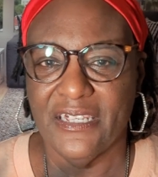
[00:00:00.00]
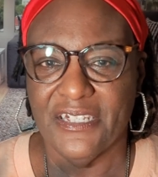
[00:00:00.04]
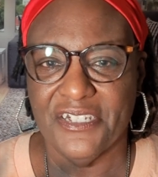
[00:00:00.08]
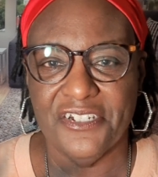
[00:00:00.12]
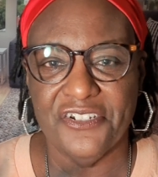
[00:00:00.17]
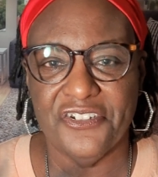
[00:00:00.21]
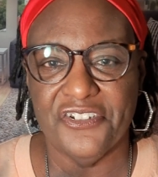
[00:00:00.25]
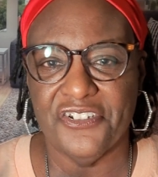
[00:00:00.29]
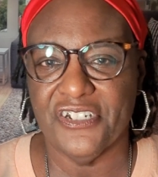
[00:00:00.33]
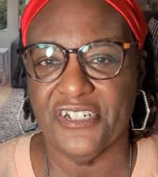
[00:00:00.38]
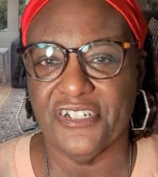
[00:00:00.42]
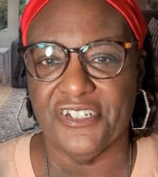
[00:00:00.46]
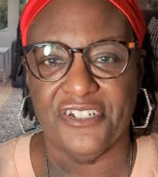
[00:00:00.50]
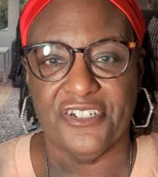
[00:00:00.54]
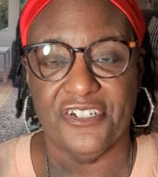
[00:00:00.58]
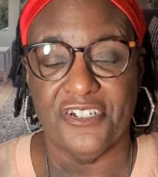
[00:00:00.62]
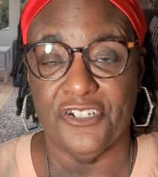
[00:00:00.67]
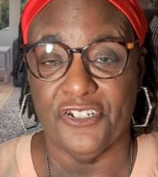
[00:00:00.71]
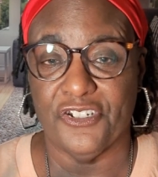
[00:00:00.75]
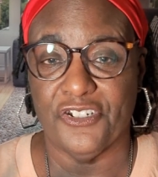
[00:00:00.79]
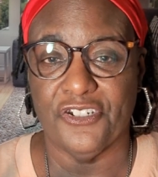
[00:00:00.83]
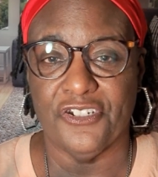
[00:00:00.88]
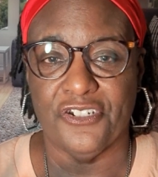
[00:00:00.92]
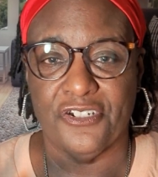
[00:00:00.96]
You just,
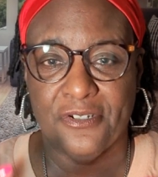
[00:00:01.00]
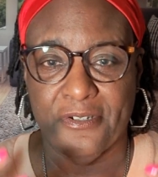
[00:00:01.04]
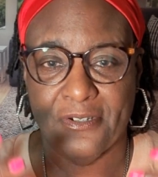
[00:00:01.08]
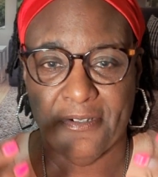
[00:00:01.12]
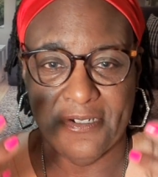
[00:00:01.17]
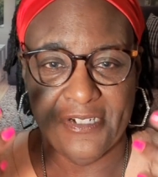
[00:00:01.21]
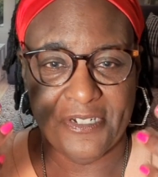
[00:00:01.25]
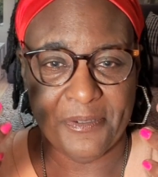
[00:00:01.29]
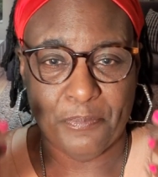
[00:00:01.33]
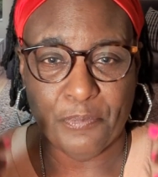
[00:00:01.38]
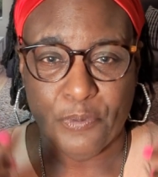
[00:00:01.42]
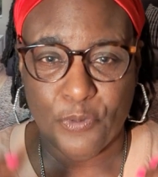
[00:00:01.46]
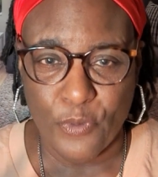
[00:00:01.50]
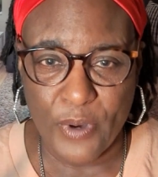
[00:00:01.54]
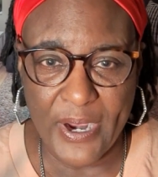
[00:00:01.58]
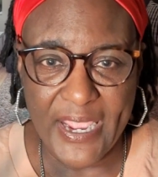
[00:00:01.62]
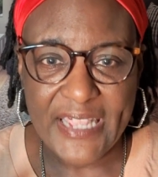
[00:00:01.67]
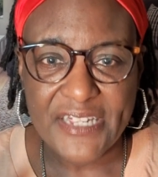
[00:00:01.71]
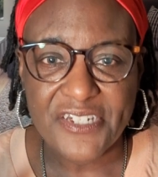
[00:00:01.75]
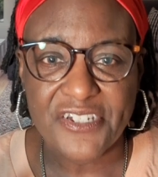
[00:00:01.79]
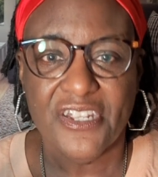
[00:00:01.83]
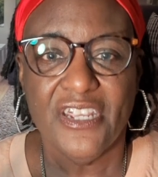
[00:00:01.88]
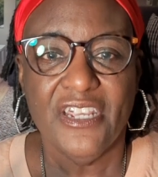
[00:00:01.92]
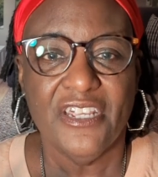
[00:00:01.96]
you, you're
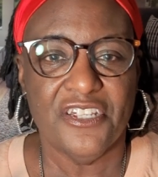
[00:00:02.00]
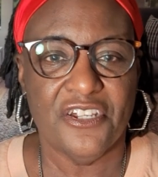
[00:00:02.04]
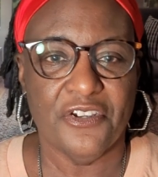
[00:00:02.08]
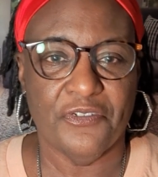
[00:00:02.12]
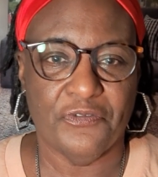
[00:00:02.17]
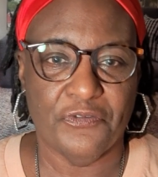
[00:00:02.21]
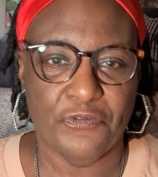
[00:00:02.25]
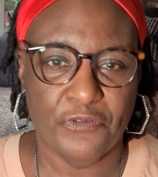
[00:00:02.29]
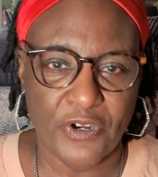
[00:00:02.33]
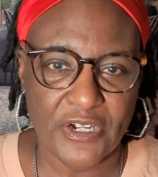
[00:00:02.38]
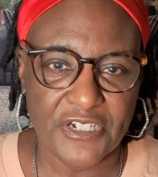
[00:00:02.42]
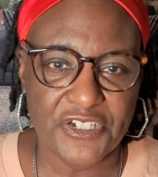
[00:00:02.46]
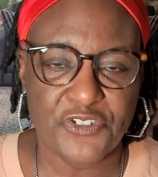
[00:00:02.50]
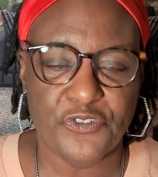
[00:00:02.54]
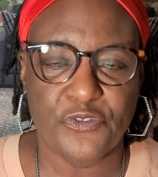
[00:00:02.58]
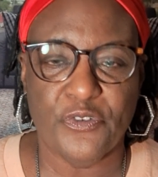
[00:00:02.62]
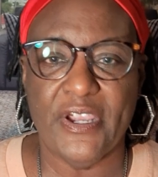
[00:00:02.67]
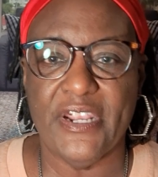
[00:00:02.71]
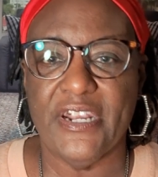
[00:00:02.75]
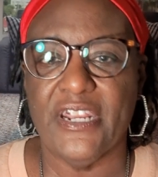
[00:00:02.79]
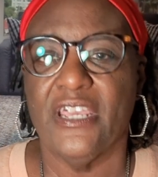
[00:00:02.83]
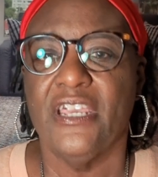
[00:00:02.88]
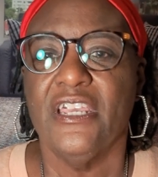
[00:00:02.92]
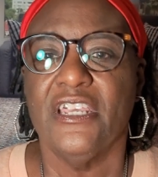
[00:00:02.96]
depressed, you're
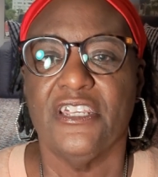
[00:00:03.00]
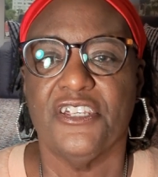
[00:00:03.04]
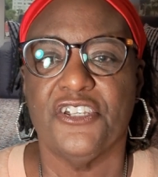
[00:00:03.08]
frustrated.